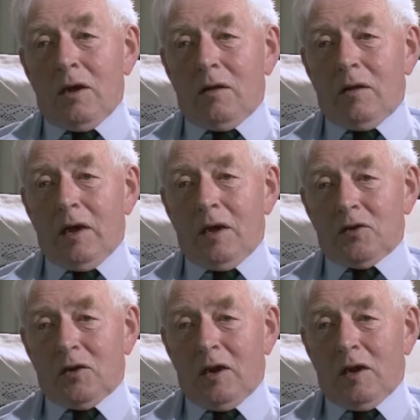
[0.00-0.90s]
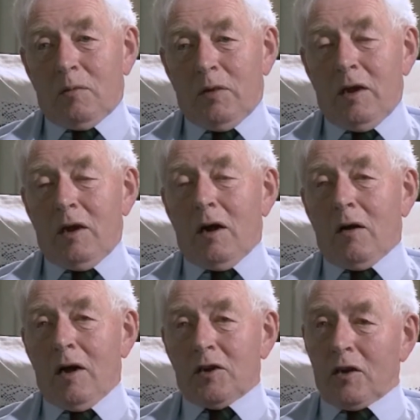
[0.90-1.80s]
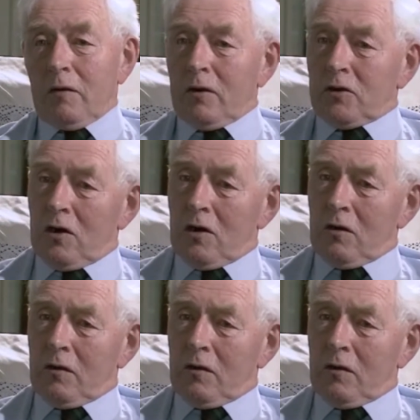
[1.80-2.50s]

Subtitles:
The SDLP are asking for certain